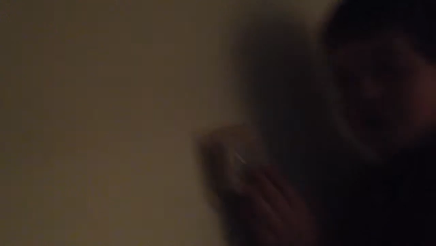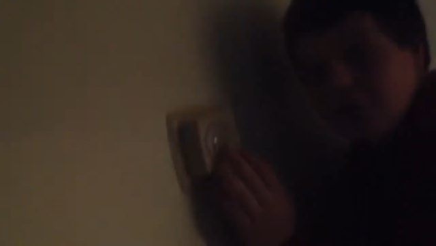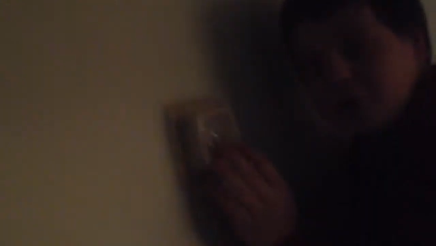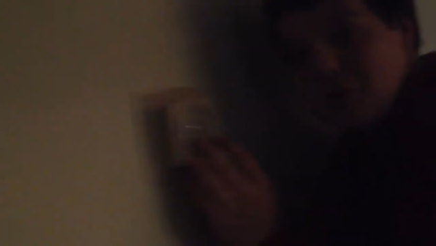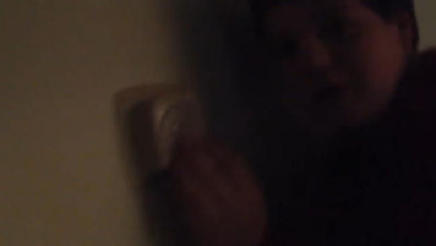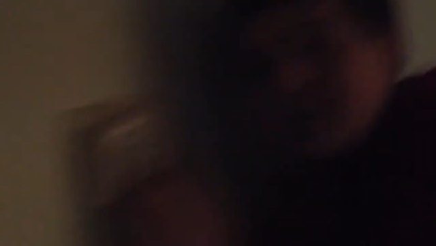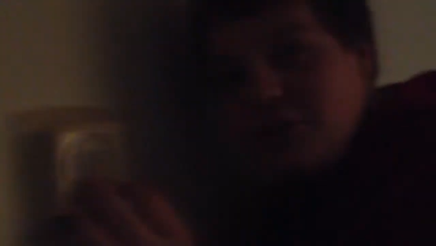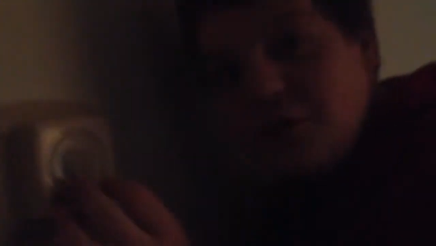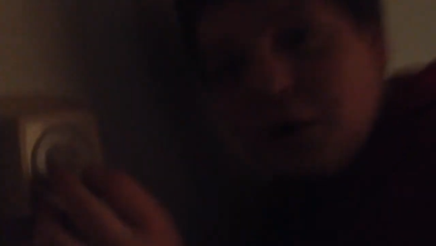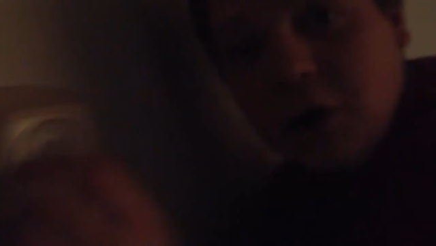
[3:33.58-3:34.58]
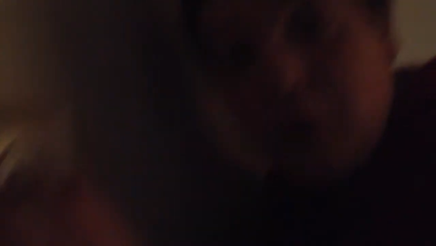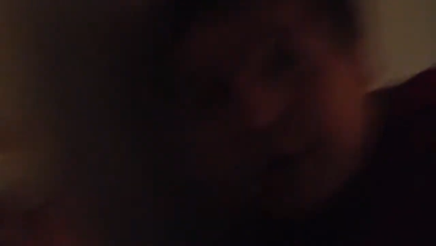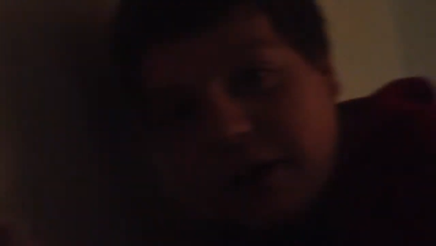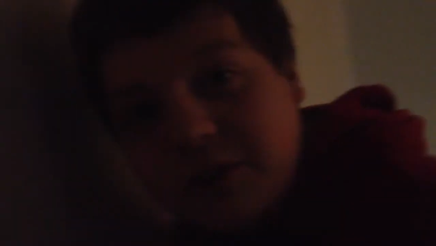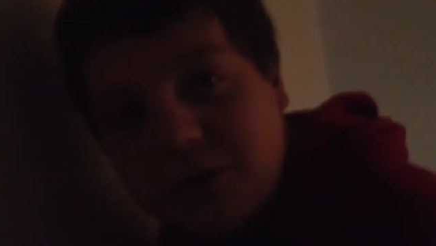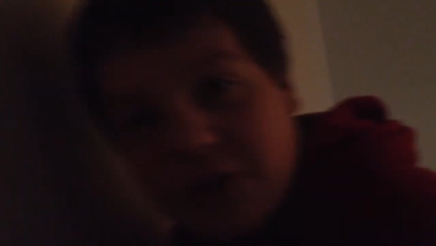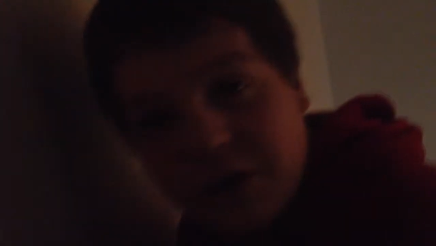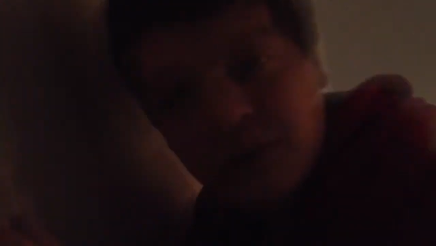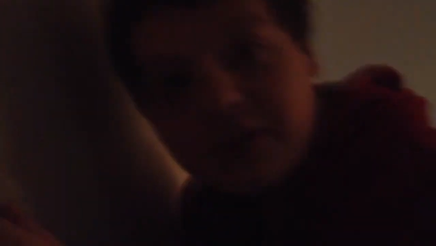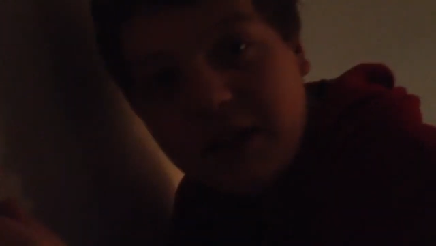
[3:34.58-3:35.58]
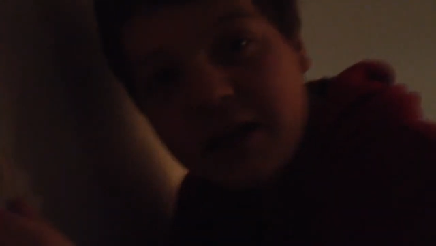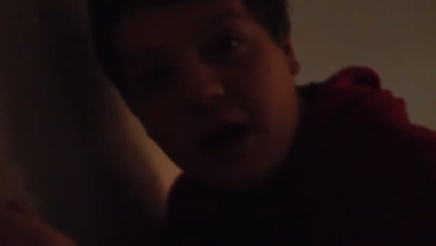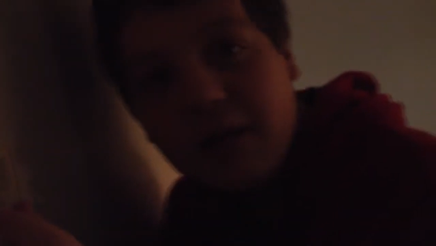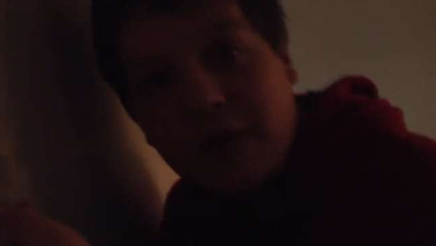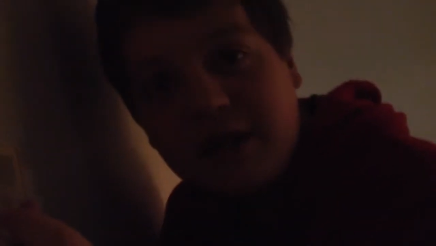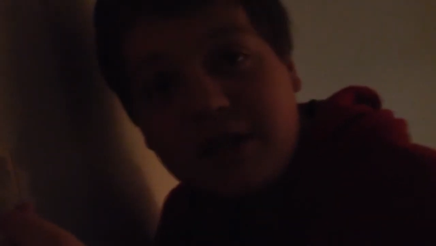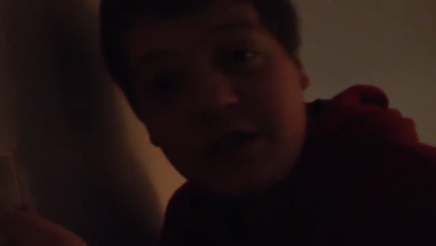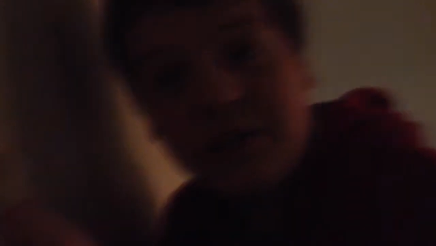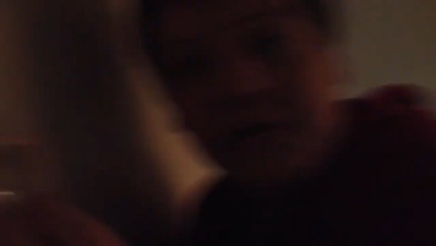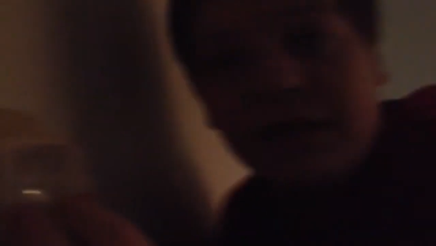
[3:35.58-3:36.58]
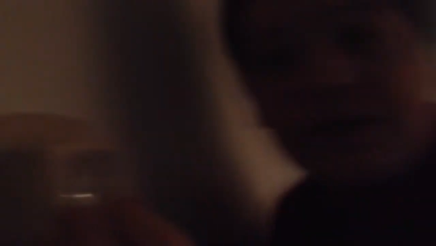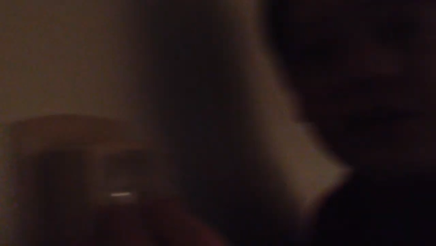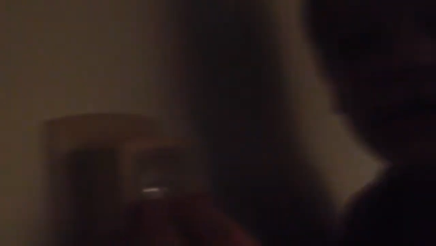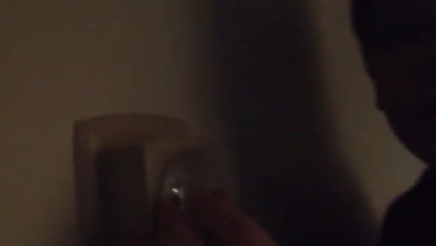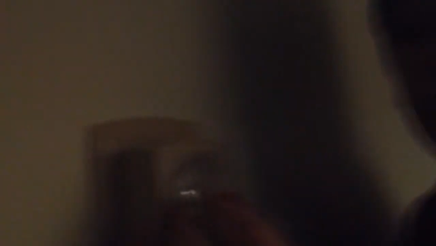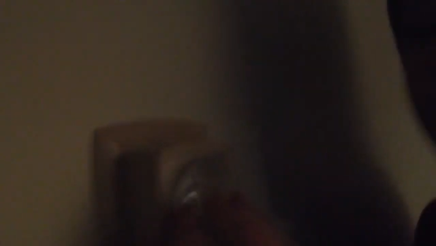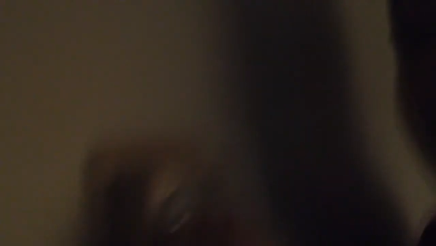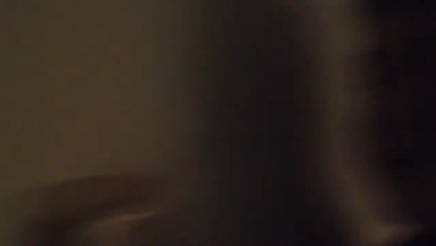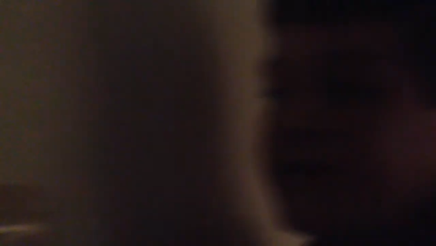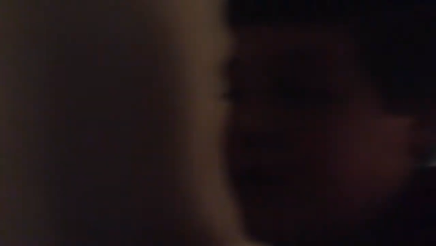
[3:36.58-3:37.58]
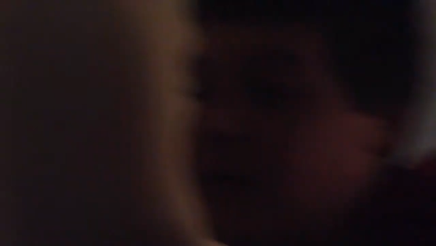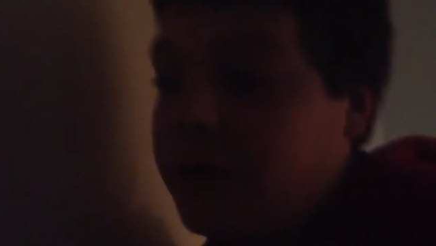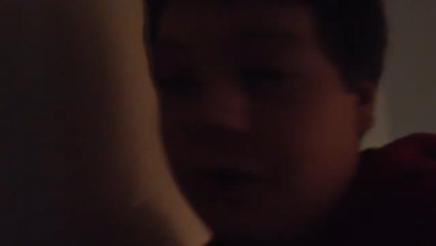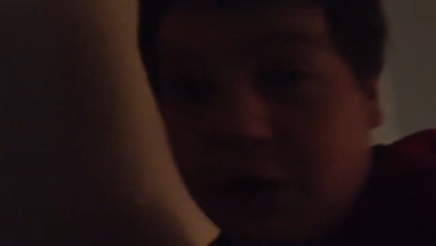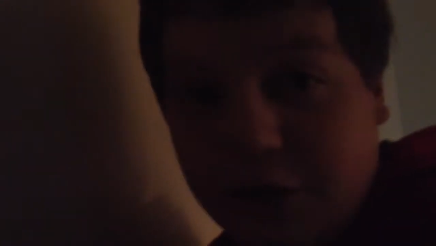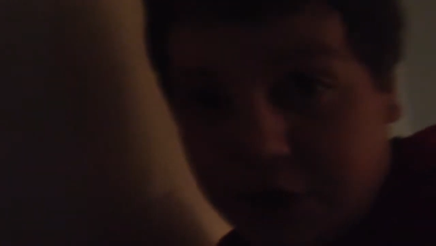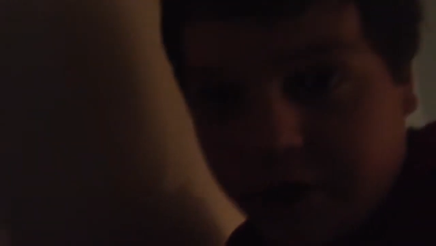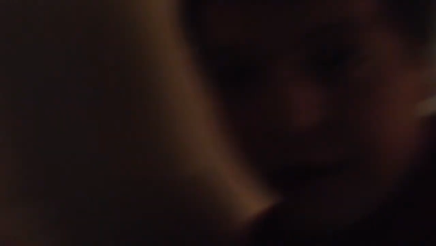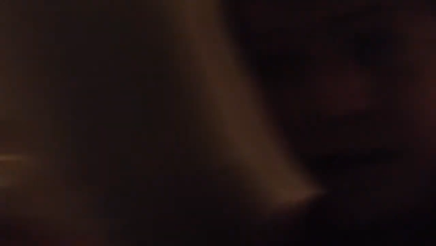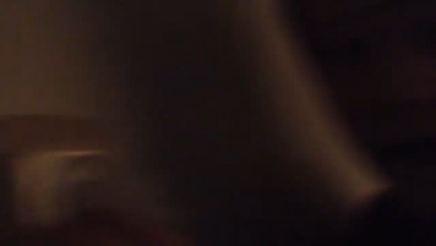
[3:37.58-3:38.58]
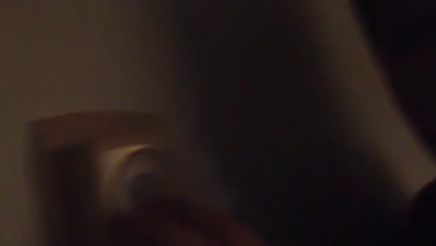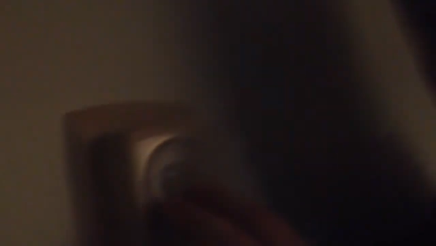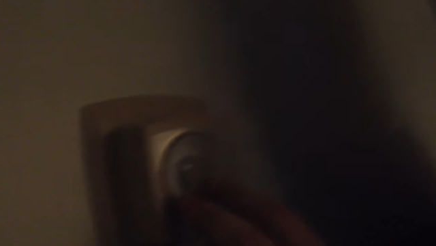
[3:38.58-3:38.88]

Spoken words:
[unreadable: no face in view]